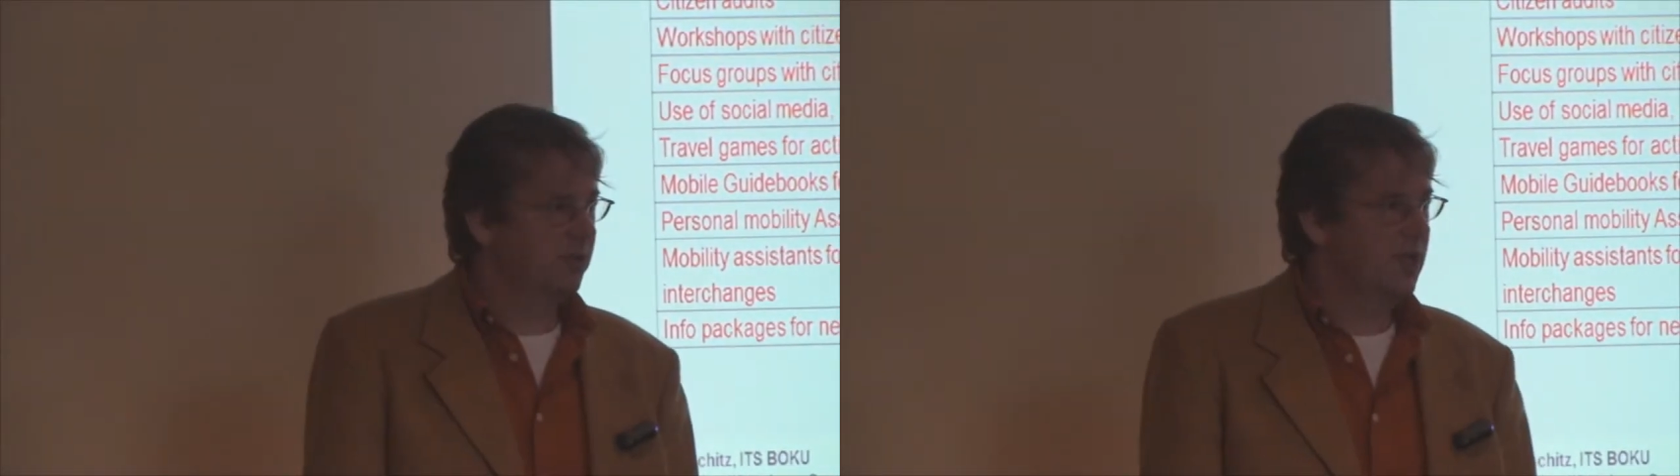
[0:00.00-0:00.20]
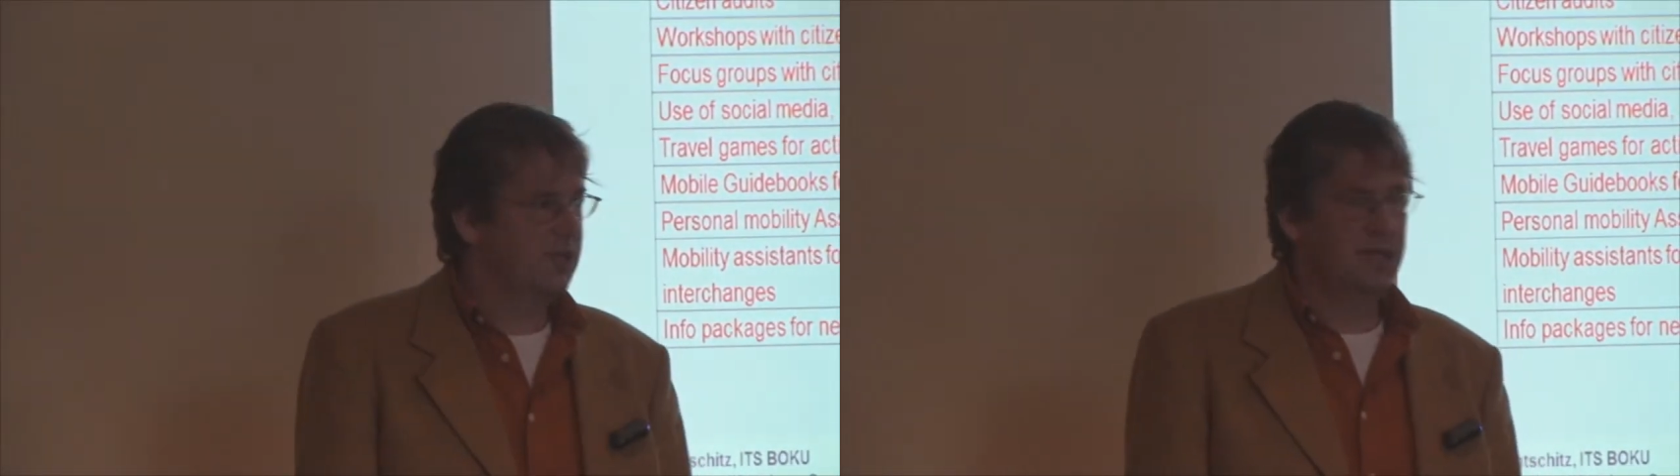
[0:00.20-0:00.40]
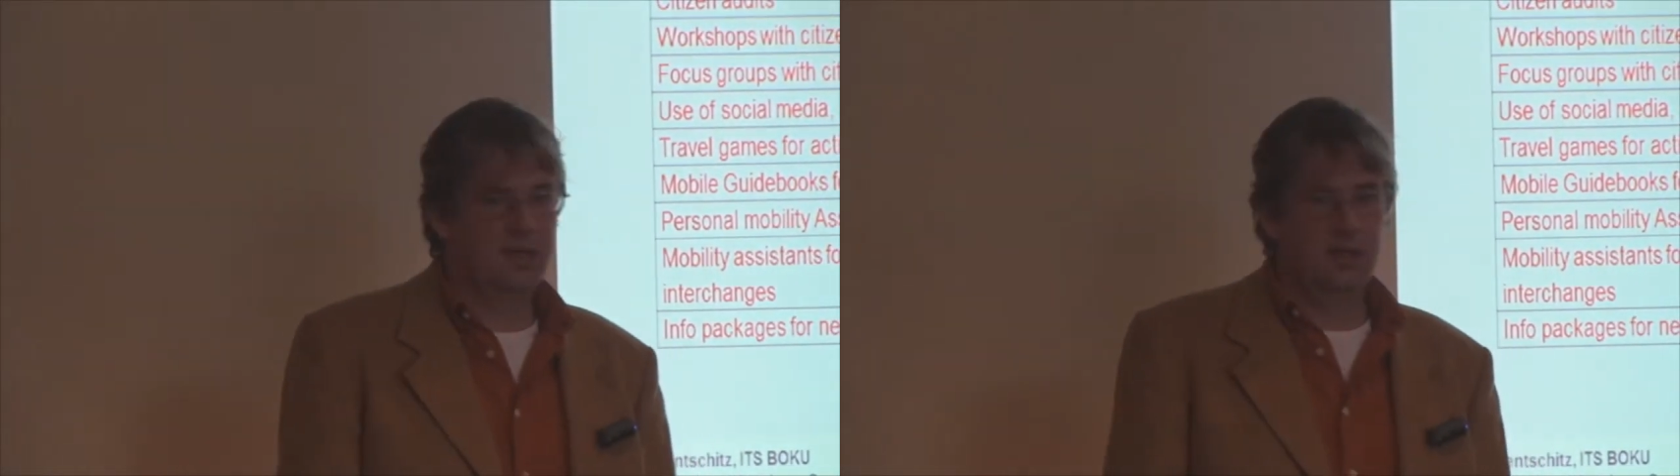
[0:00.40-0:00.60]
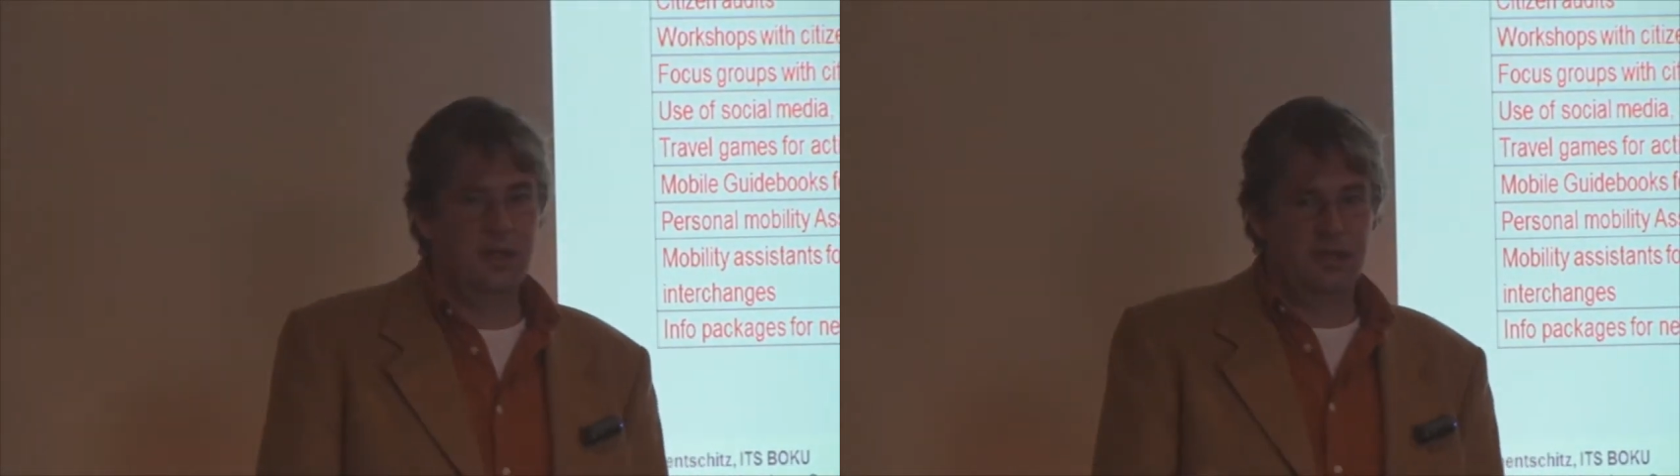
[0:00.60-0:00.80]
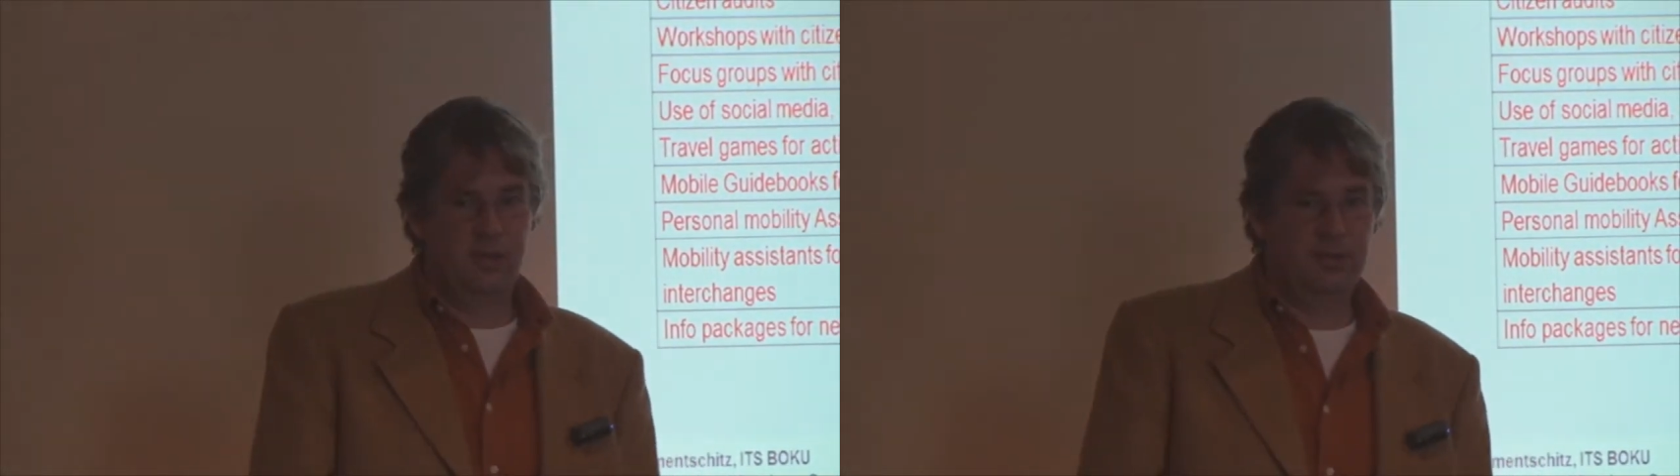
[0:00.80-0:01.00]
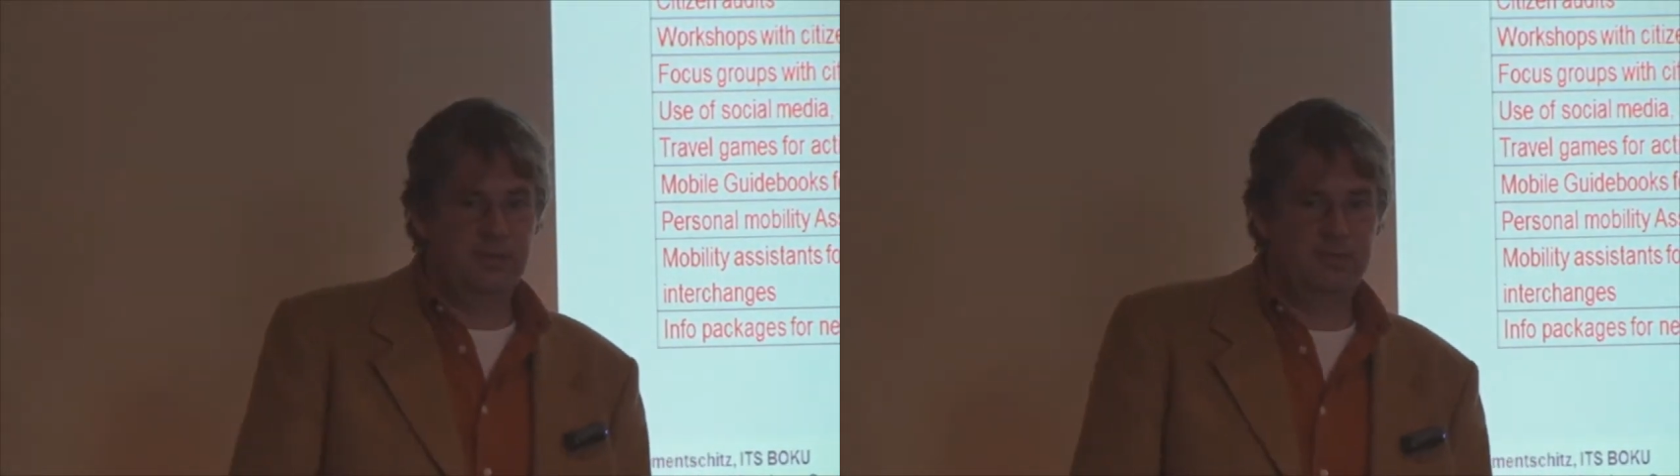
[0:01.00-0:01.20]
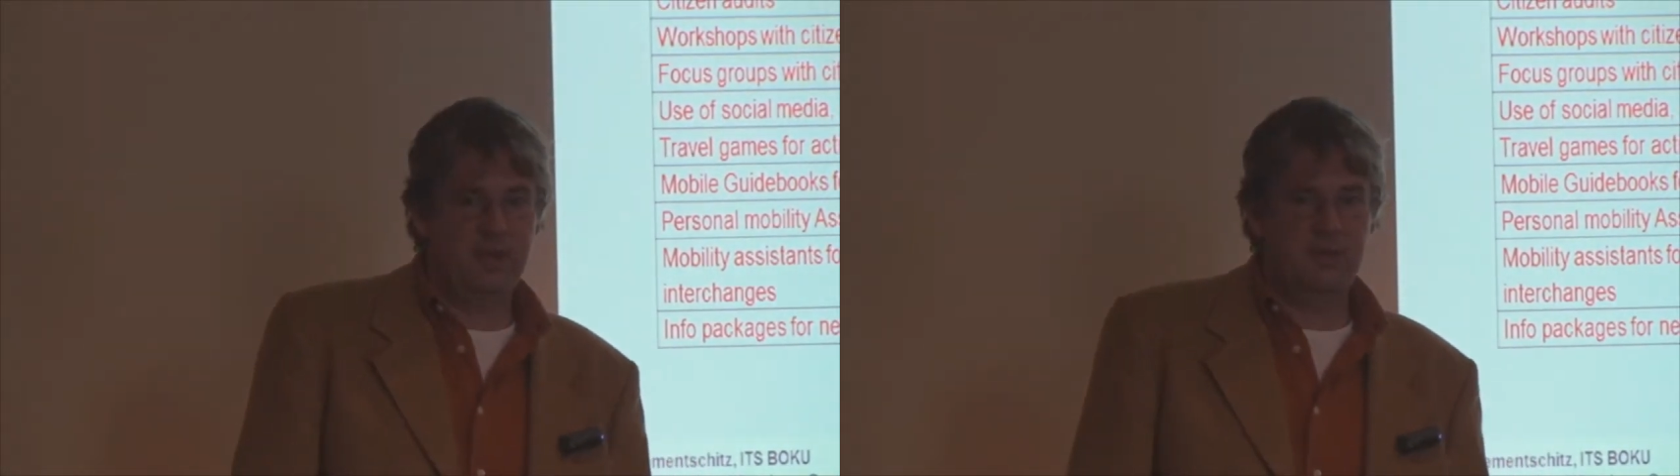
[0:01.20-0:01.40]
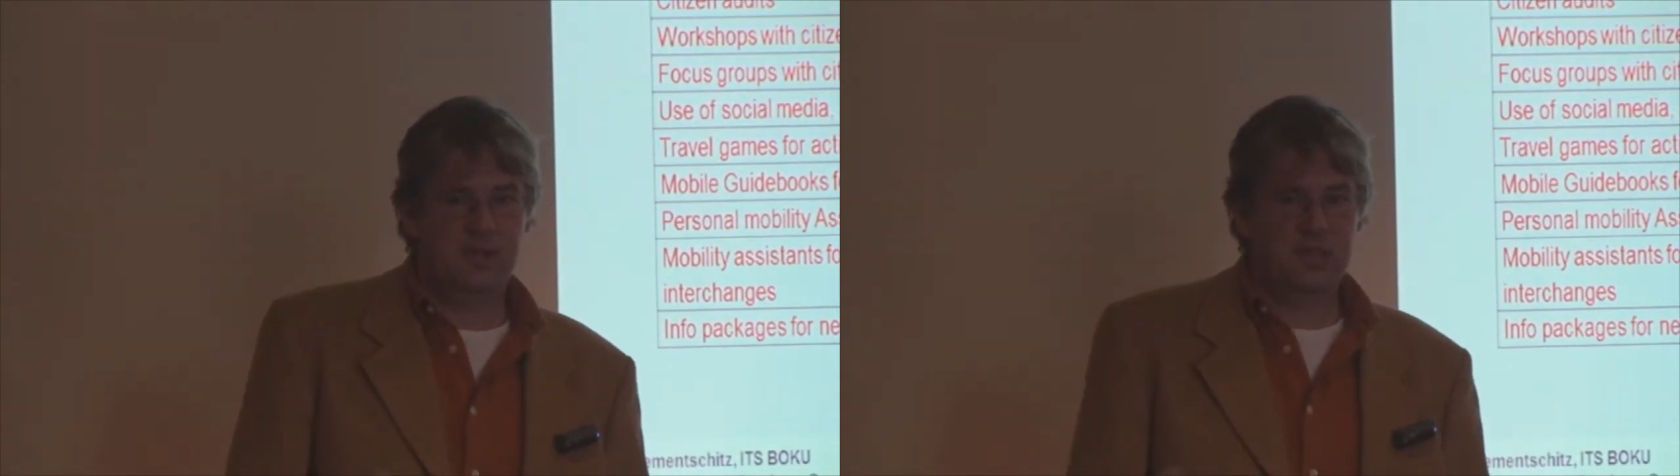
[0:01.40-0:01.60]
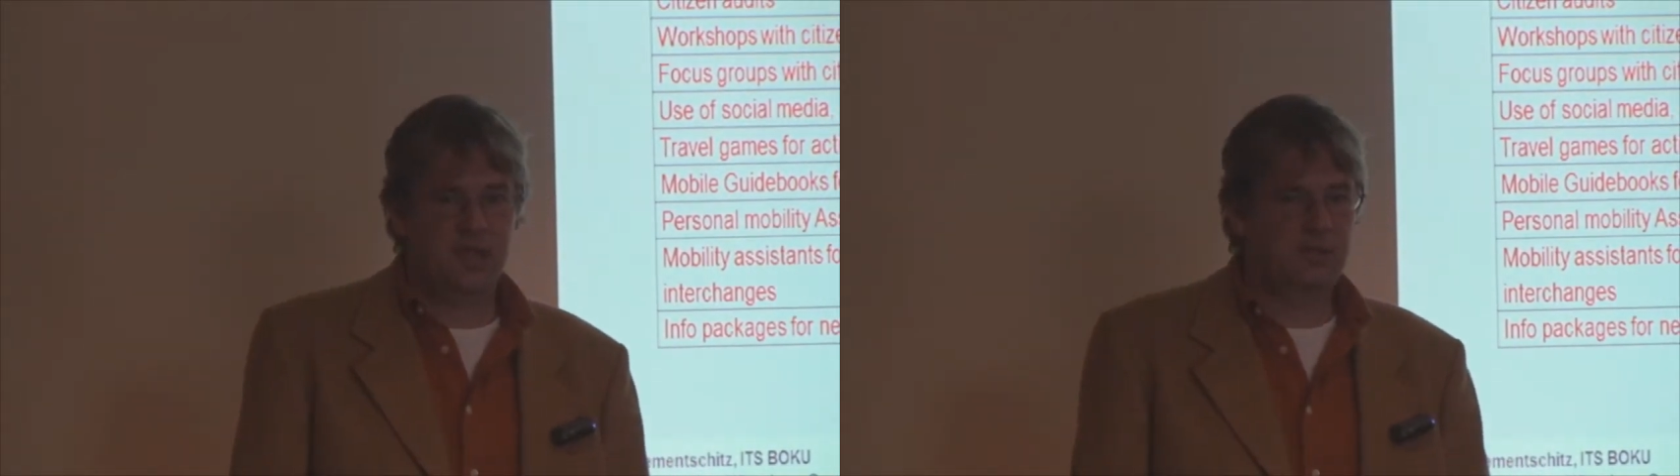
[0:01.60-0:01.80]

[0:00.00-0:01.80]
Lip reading: already about the barriers.